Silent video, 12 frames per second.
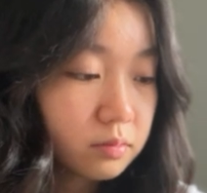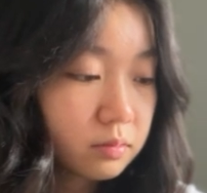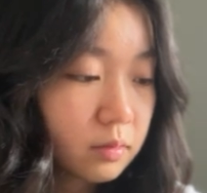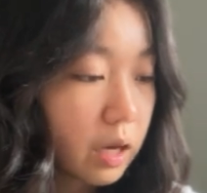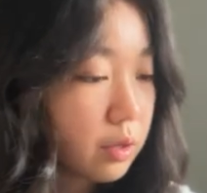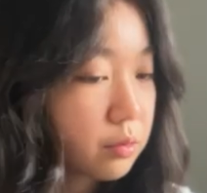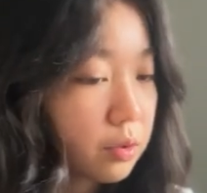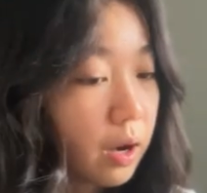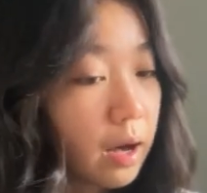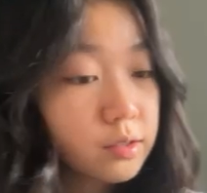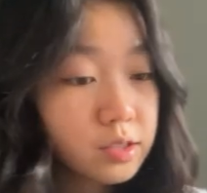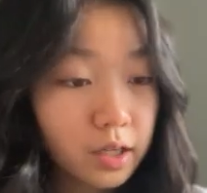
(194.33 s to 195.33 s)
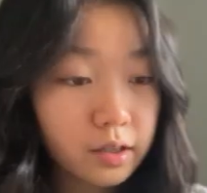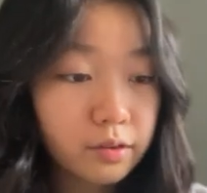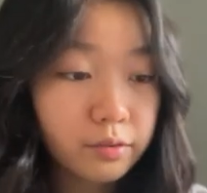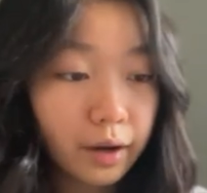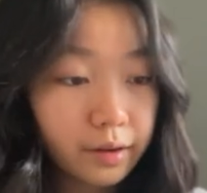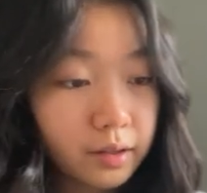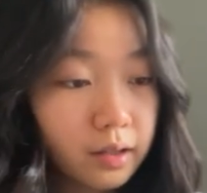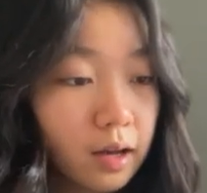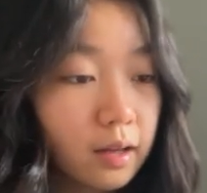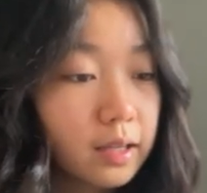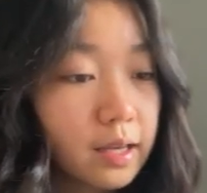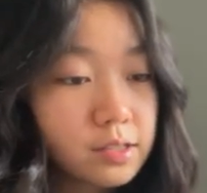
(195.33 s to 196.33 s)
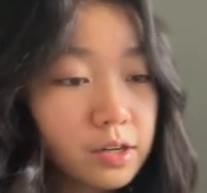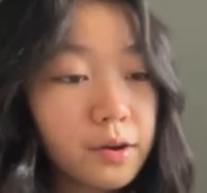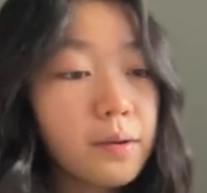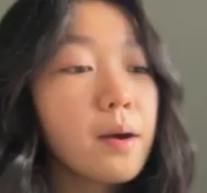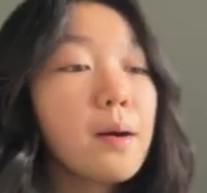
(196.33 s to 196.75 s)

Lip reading: I don't know. I'll check later.